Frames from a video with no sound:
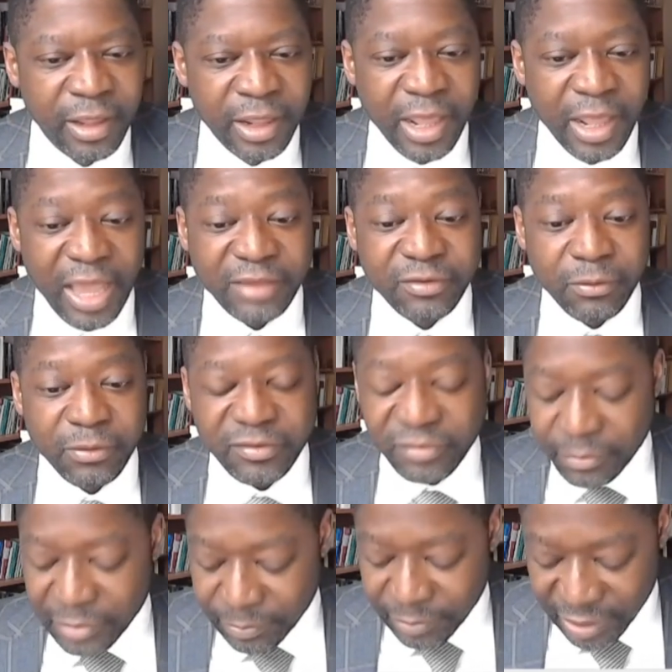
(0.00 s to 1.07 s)
As always, let
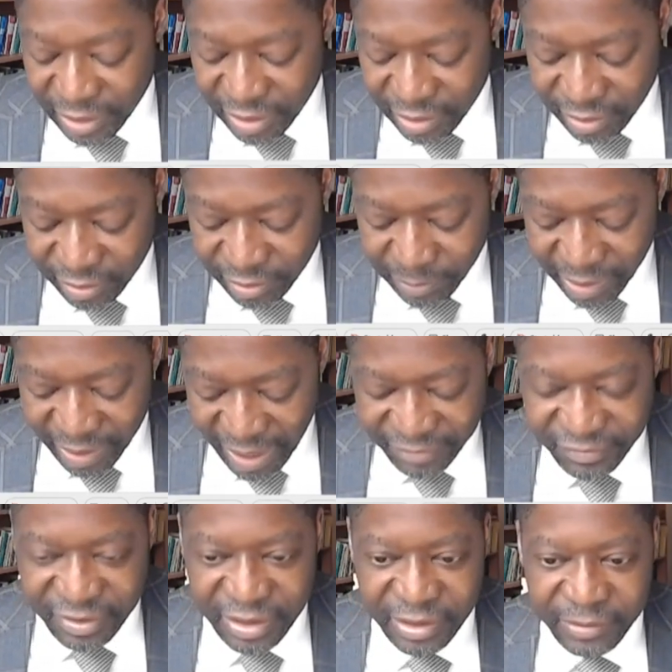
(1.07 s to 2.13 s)
me begin by
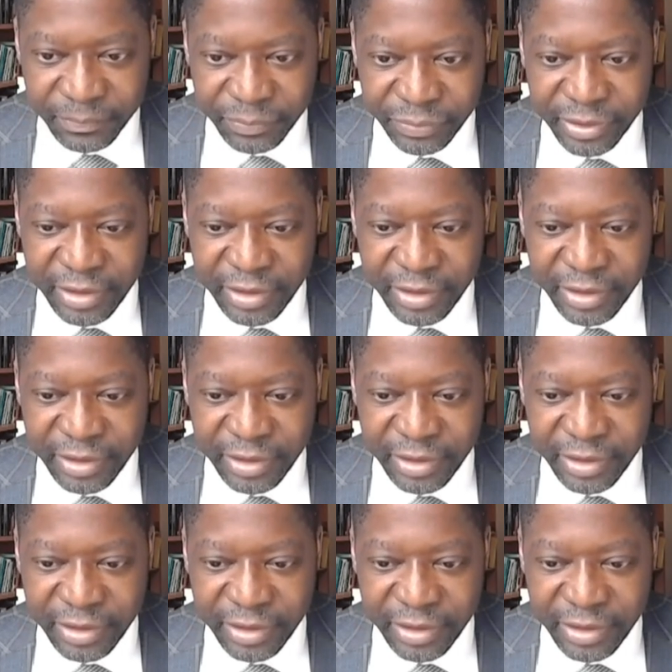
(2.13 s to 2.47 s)
asking